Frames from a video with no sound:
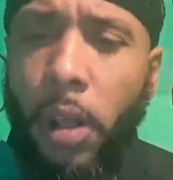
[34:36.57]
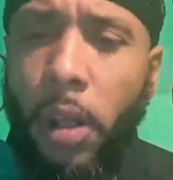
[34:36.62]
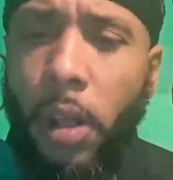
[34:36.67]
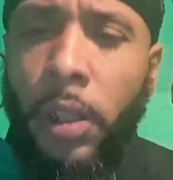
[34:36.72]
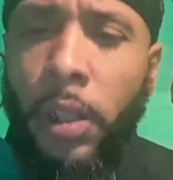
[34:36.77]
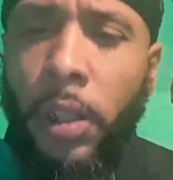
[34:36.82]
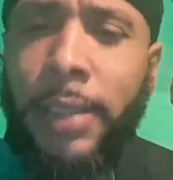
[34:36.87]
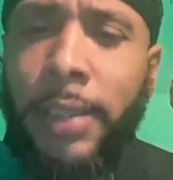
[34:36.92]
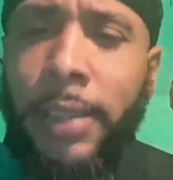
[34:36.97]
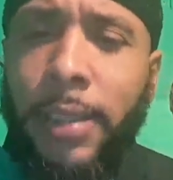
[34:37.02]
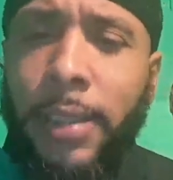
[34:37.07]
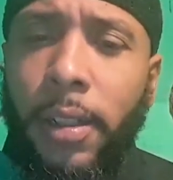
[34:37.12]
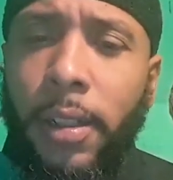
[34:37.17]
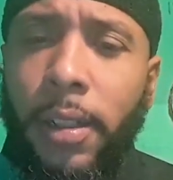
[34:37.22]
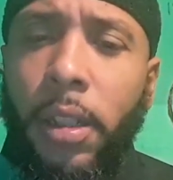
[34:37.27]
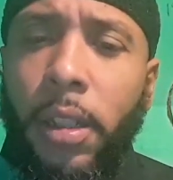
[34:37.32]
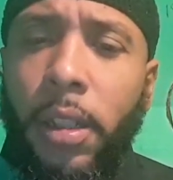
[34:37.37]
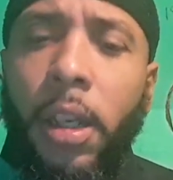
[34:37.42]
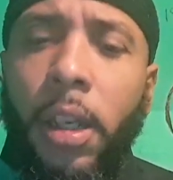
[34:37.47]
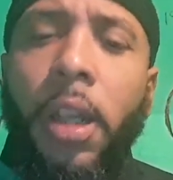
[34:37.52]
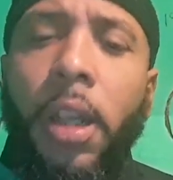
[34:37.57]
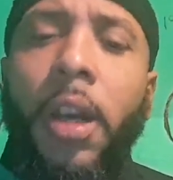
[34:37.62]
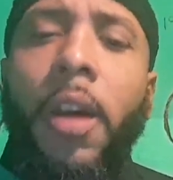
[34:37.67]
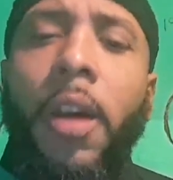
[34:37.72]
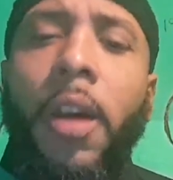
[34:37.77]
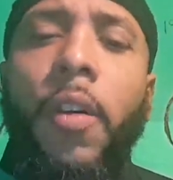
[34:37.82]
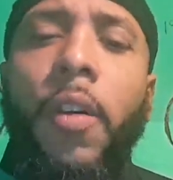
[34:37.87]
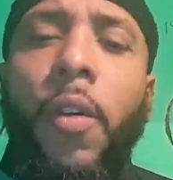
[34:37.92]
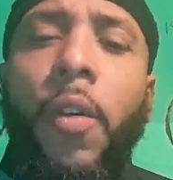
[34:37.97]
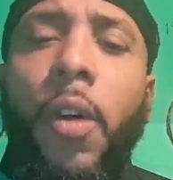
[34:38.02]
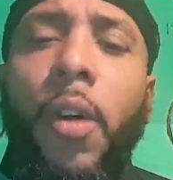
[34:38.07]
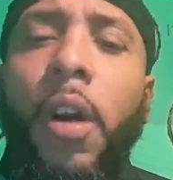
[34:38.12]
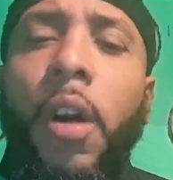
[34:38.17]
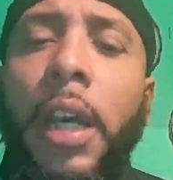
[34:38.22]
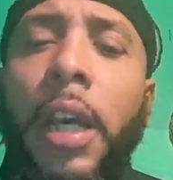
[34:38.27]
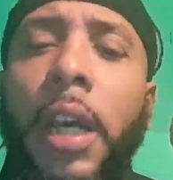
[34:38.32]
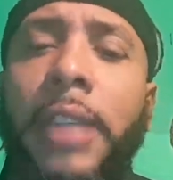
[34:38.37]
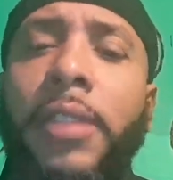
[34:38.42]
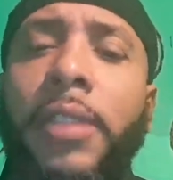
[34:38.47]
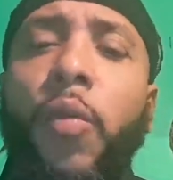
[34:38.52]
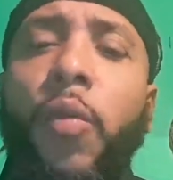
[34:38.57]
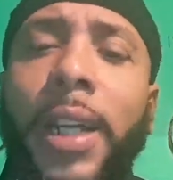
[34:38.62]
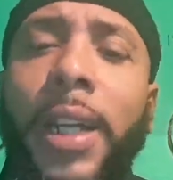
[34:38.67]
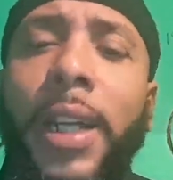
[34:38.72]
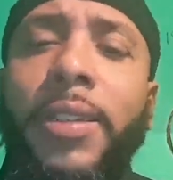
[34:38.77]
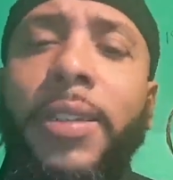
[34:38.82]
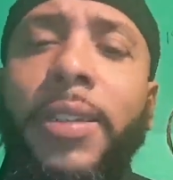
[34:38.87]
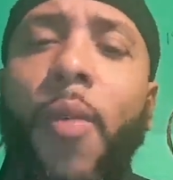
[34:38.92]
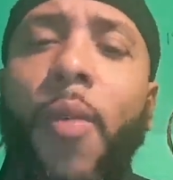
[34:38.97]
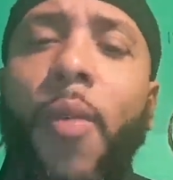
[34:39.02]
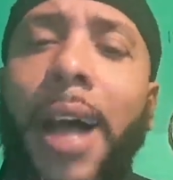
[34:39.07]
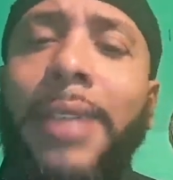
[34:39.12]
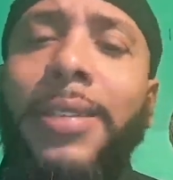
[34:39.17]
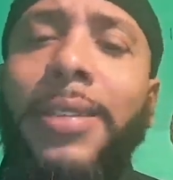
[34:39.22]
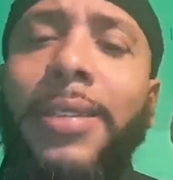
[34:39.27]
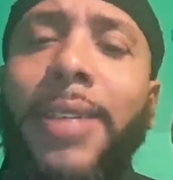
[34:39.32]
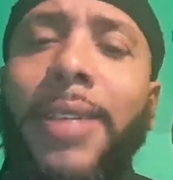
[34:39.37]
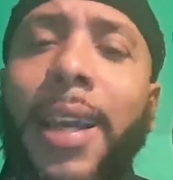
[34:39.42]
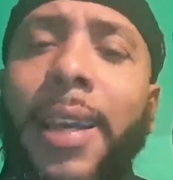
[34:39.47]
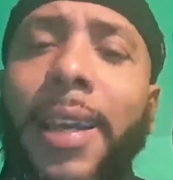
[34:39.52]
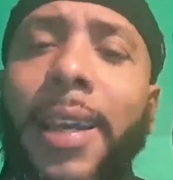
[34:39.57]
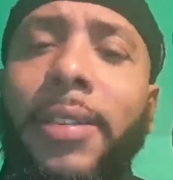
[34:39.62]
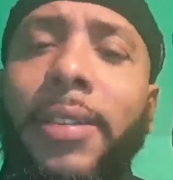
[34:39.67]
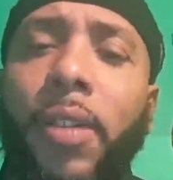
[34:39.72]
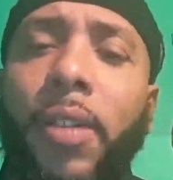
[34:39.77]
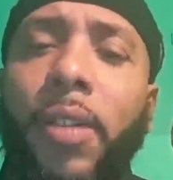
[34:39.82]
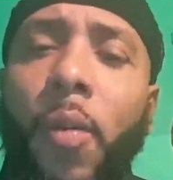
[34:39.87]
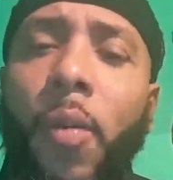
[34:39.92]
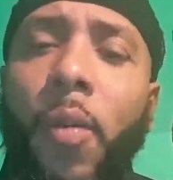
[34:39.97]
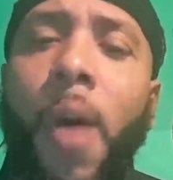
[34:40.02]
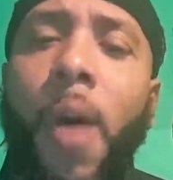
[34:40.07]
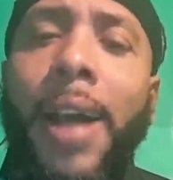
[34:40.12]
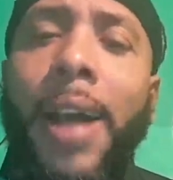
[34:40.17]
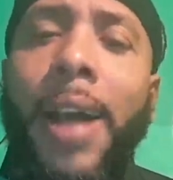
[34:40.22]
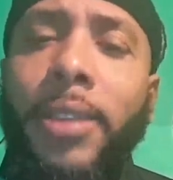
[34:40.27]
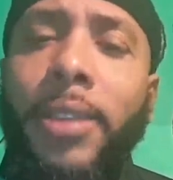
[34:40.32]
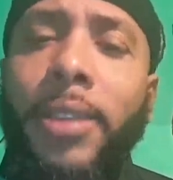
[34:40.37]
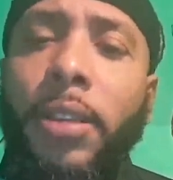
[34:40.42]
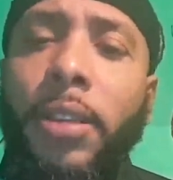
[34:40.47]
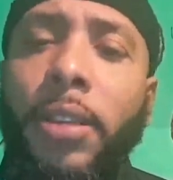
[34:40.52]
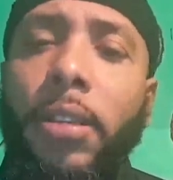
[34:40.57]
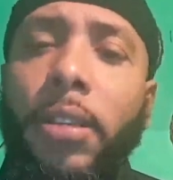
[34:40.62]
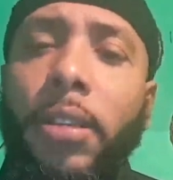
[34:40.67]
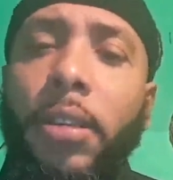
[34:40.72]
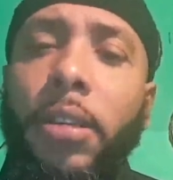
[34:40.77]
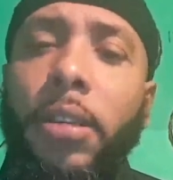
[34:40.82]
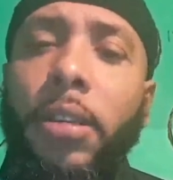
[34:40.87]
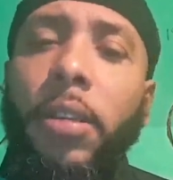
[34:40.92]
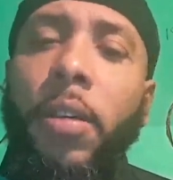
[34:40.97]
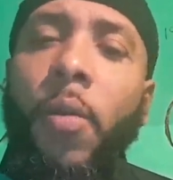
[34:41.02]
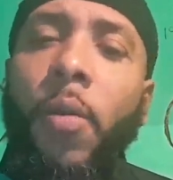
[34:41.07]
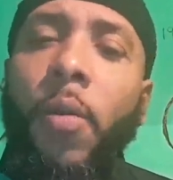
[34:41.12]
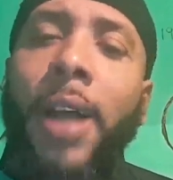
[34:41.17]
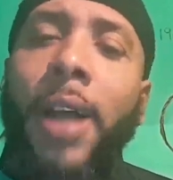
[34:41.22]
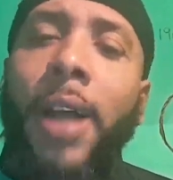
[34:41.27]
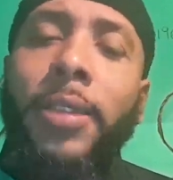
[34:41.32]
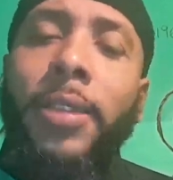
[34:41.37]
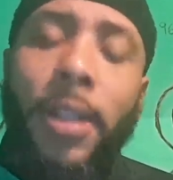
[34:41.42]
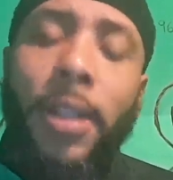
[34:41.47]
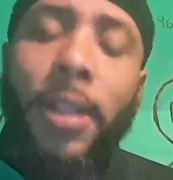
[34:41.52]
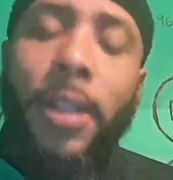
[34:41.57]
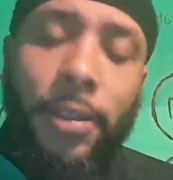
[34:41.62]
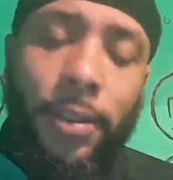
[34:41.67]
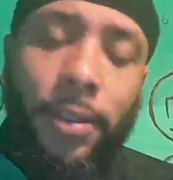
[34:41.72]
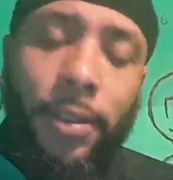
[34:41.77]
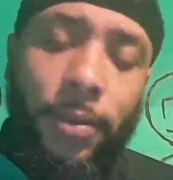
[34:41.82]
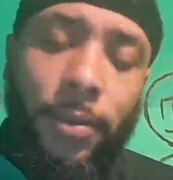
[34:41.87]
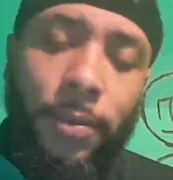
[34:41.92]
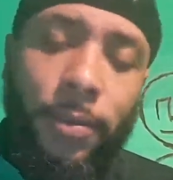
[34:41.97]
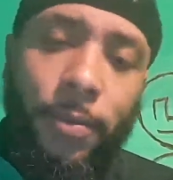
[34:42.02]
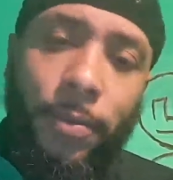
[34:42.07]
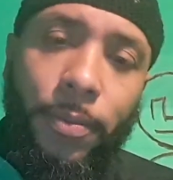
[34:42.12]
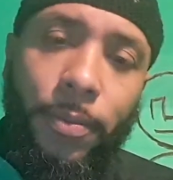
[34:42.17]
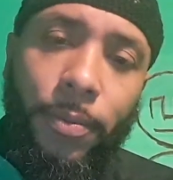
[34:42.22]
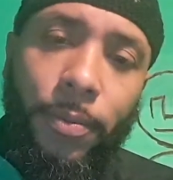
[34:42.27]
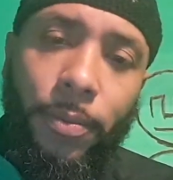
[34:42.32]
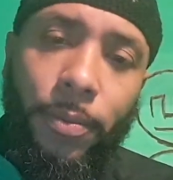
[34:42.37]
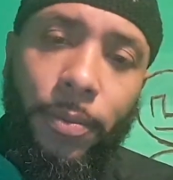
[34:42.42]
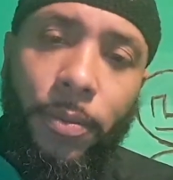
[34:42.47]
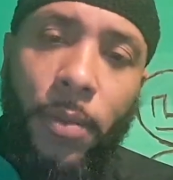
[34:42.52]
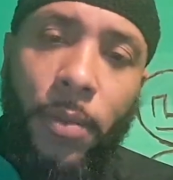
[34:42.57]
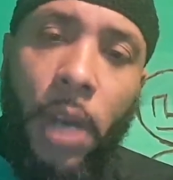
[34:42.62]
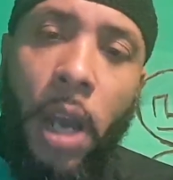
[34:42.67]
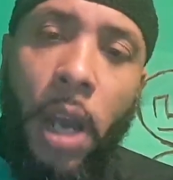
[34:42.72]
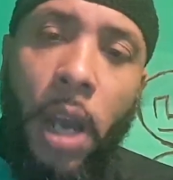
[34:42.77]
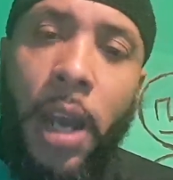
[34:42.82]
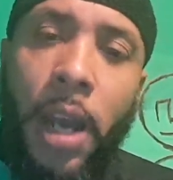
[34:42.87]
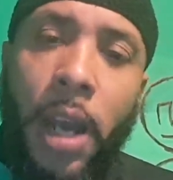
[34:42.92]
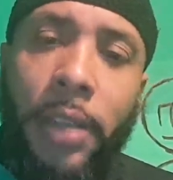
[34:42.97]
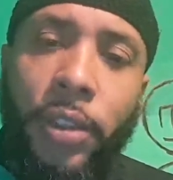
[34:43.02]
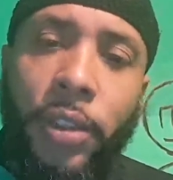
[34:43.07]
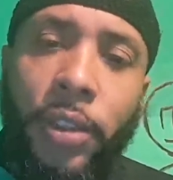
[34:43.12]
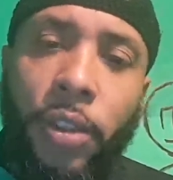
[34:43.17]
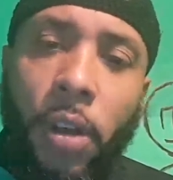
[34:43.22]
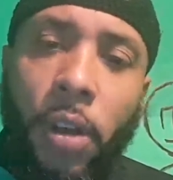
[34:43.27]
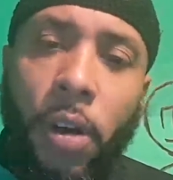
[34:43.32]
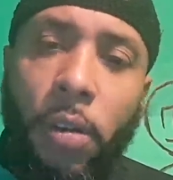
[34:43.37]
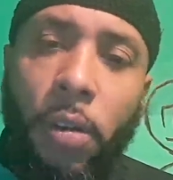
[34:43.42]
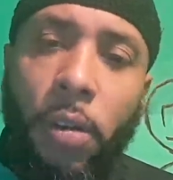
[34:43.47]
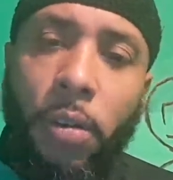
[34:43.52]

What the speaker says: Listen, it's a reason why I say this. Watch this. I got y'all.